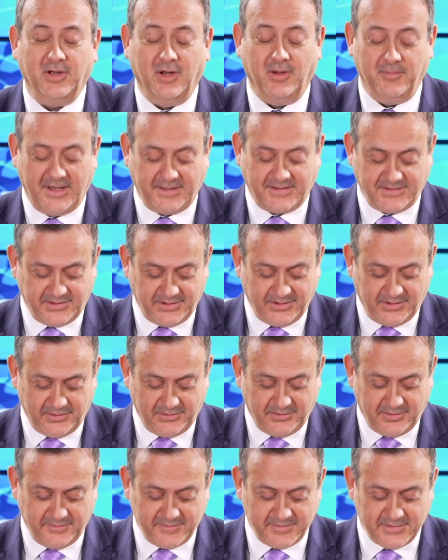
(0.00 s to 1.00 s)
going um, back to coal. If
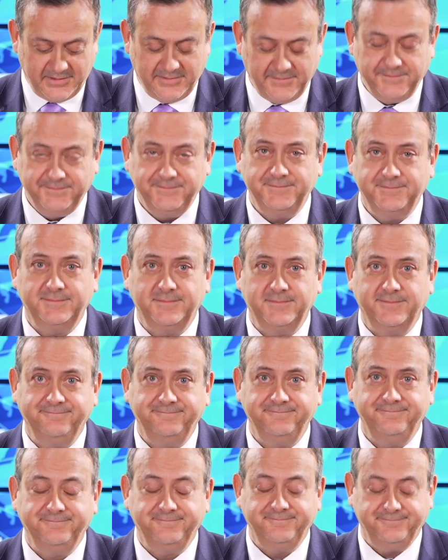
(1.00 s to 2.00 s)
you're not concerned about
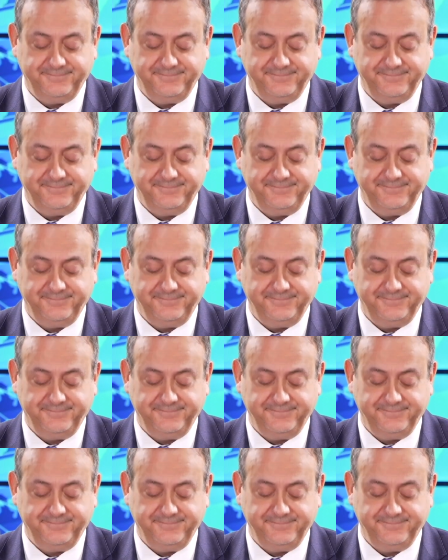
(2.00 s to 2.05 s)
emissions,